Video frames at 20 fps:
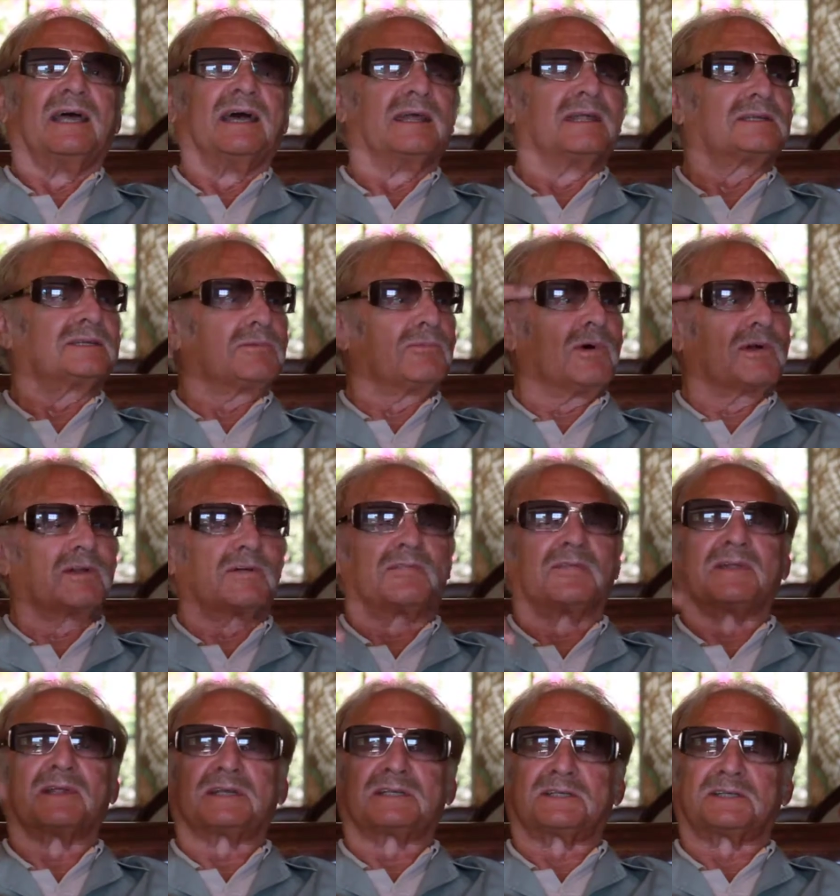And it's a
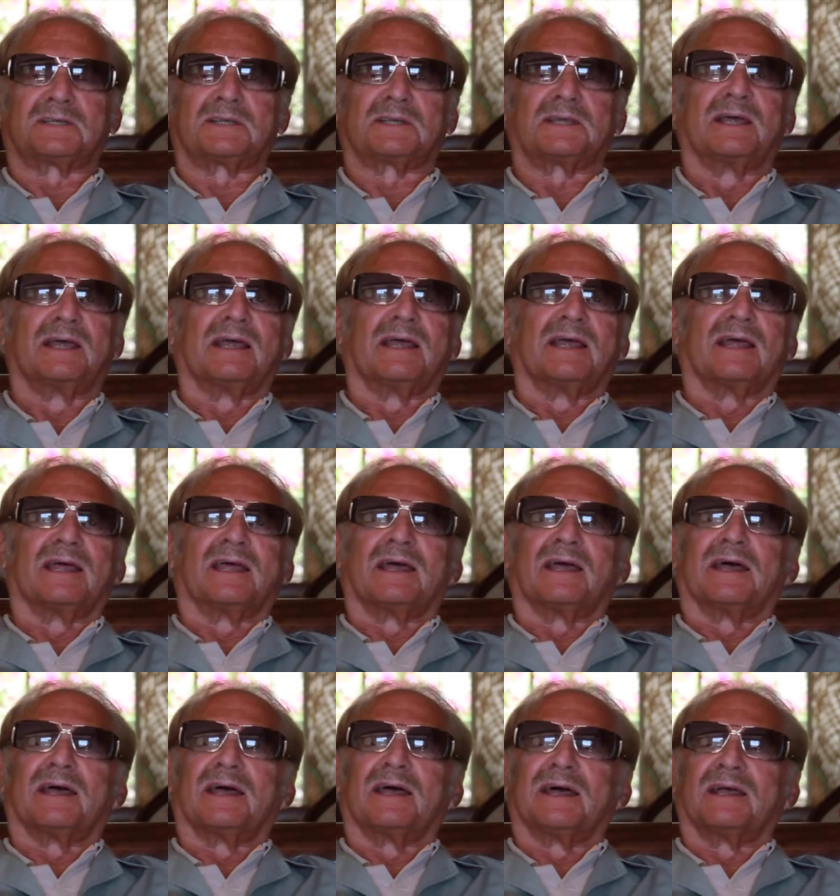wonderful ex-
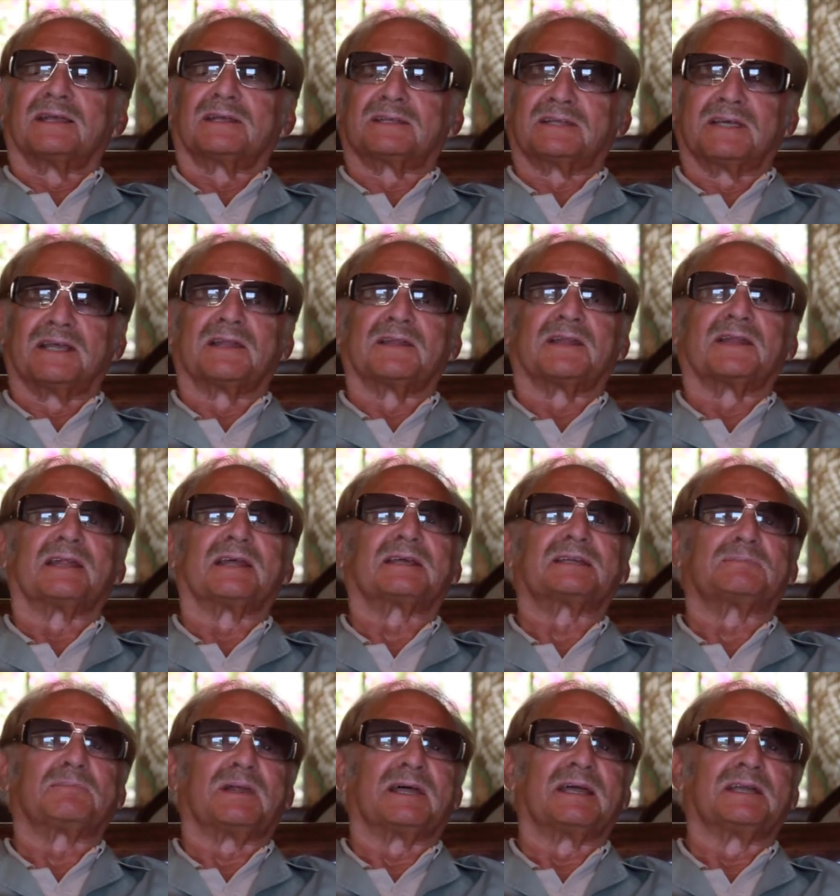scene that
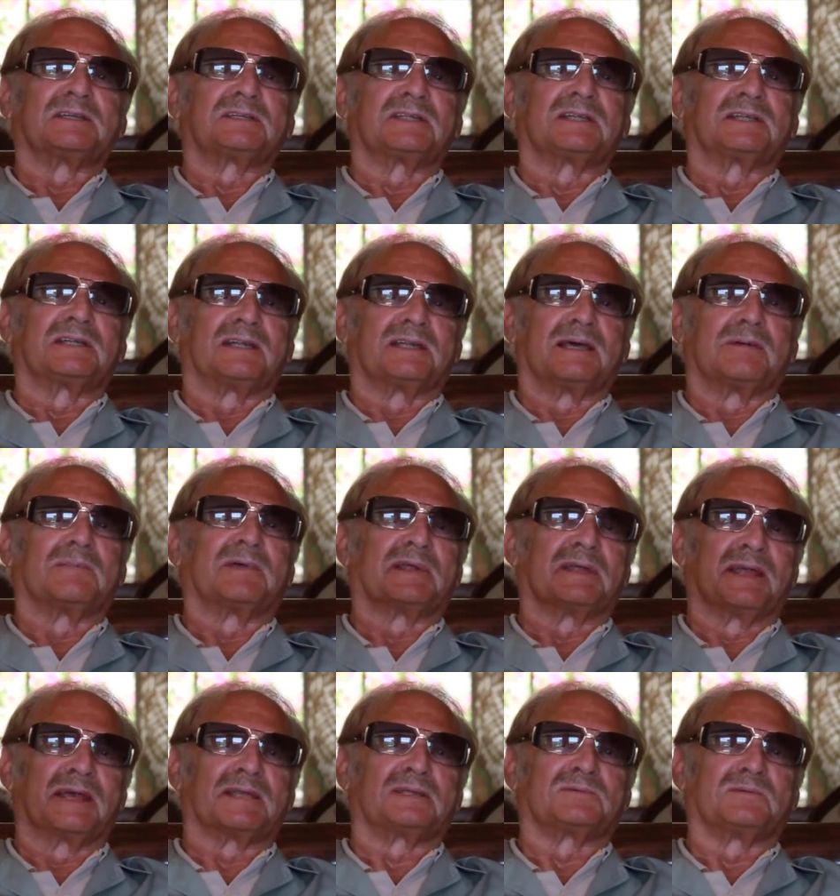explains the dilemma
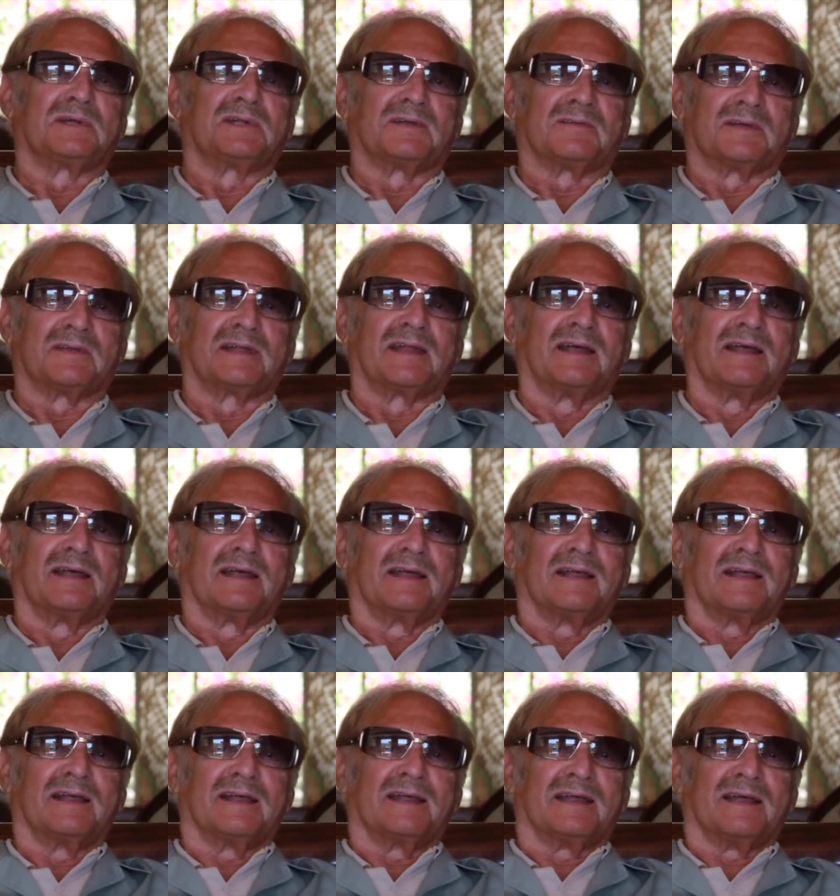and gets rid of it.
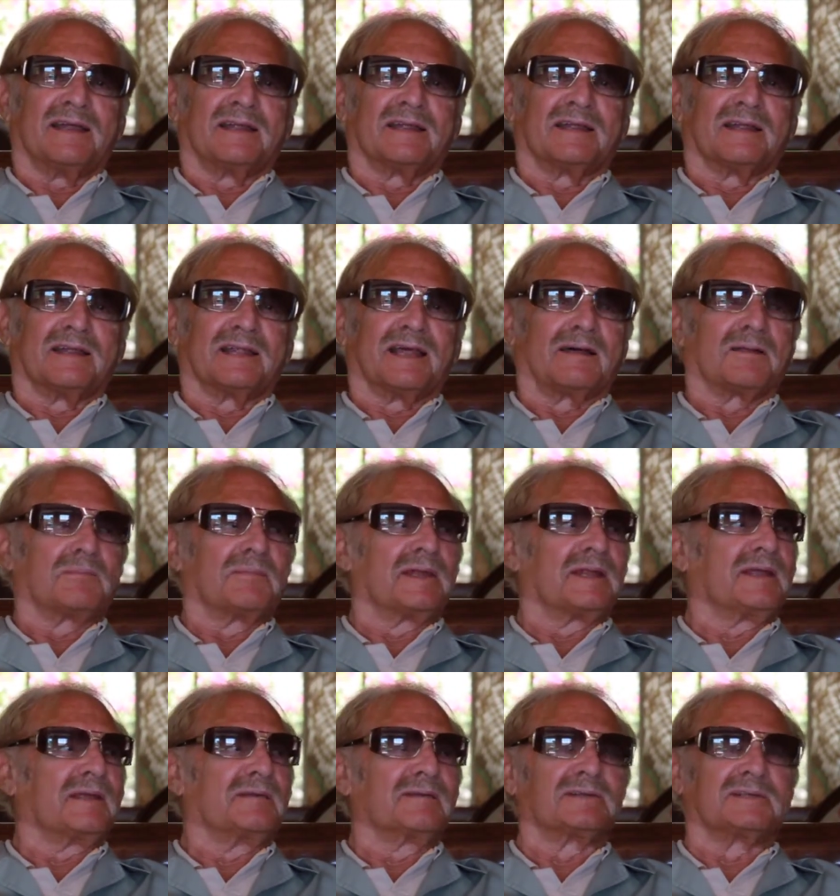It allowed
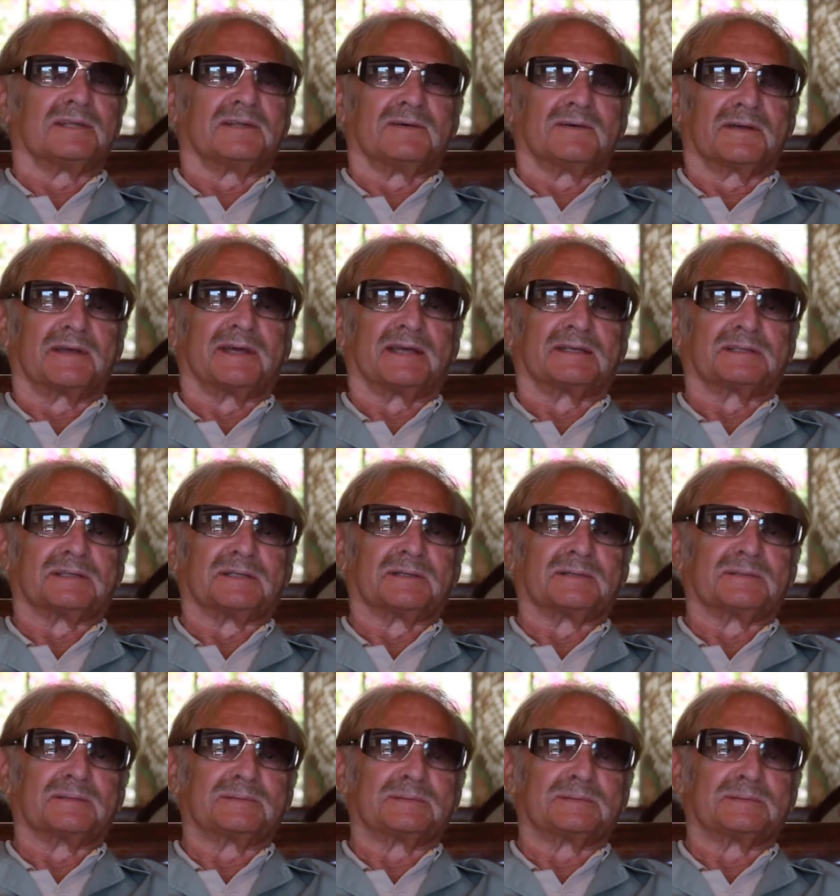me to use the location.